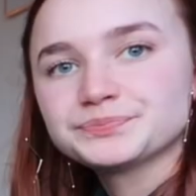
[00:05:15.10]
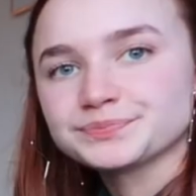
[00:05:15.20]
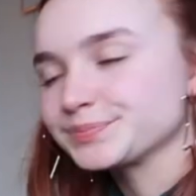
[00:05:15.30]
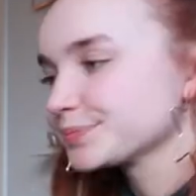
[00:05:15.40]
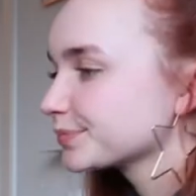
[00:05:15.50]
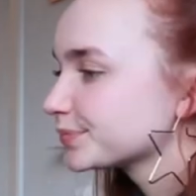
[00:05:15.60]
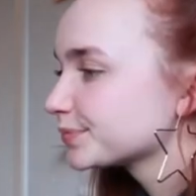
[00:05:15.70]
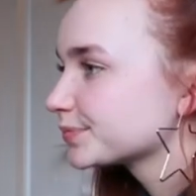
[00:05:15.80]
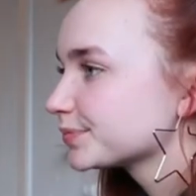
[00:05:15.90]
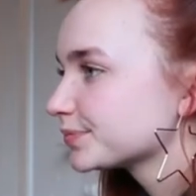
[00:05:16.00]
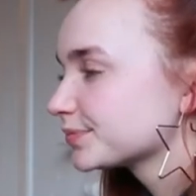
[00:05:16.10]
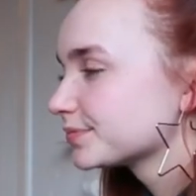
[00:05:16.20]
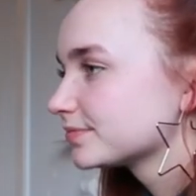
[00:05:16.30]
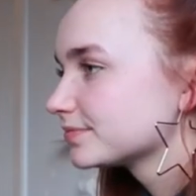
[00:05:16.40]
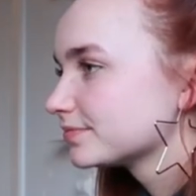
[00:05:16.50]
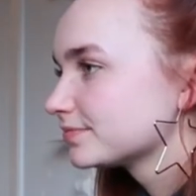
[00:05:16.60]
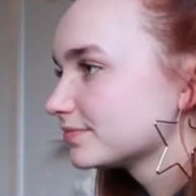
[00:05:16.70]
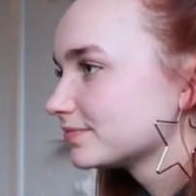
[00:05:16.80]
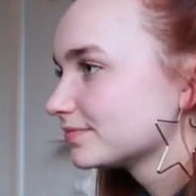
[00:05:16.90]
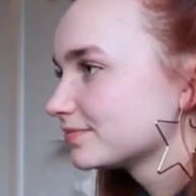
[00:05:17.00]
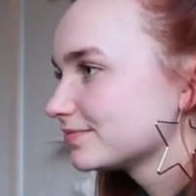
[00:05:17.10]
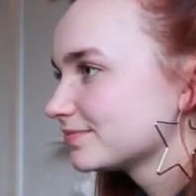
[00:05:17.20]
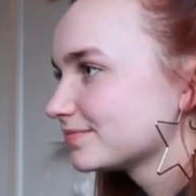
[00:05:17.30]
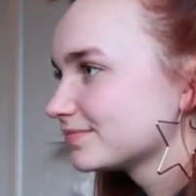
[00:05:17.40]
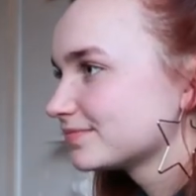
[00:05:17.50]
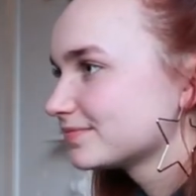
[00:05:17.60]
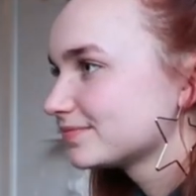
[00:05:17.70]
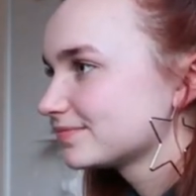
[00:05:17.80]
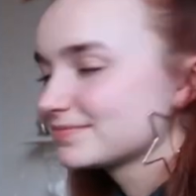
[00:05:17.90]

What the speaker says: This person isn't speaking.